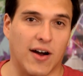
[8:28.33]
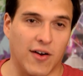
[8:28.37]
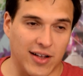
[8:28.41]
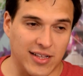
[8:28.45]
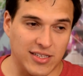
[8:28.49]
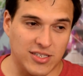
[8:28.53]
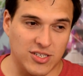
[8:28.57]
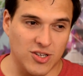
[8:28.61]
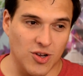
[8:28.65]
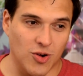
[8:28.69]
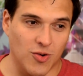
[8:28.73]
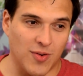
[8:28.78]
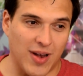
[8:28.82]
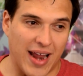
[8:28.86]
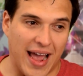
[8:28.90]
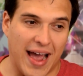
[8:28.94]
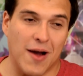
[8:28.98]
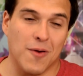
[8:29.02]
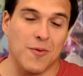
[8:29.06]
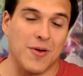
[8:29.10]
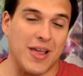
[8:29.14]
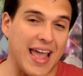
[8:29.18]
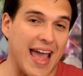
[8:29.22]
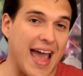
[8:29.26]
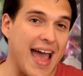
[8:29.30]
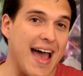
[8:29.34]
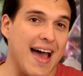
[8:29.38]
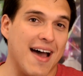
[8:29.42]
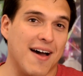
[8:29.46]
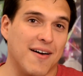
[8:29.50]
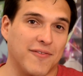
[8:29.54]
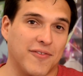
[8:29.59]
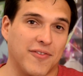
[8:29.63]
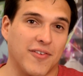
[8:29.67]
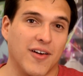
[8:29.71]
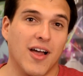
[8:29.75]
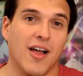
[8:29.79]
And so now we
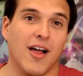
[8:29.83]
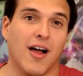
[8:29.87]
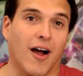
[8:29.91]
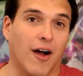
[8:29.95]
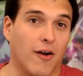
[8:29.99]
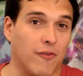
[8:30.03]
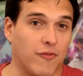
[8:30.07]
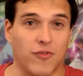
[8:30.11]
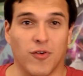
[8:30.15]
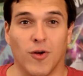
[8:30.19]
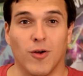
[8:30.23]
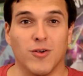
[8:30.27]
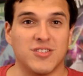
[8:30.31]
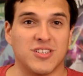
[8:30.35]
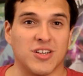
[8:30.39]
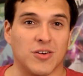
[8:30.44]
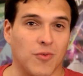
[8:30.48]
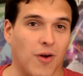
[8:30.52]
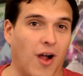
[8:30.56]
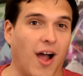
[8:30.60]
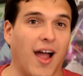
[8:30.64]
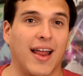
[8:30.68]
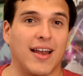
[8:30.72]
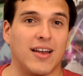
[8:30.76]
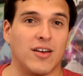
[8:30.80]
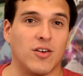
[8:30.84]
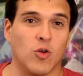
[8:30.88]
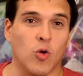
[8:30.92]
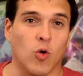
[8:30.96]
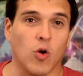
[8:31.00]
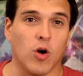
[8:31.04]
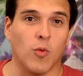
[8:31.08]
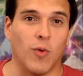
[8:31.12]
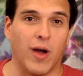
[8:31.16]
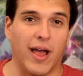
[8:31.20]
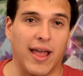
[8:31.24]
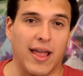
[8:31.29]
have a Frozen ride in
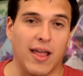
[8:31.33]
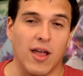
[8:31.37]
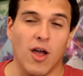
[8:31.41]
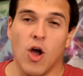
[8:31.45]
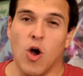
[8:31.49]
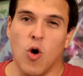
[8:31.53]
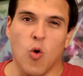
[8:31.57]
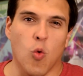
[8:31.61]
Norway.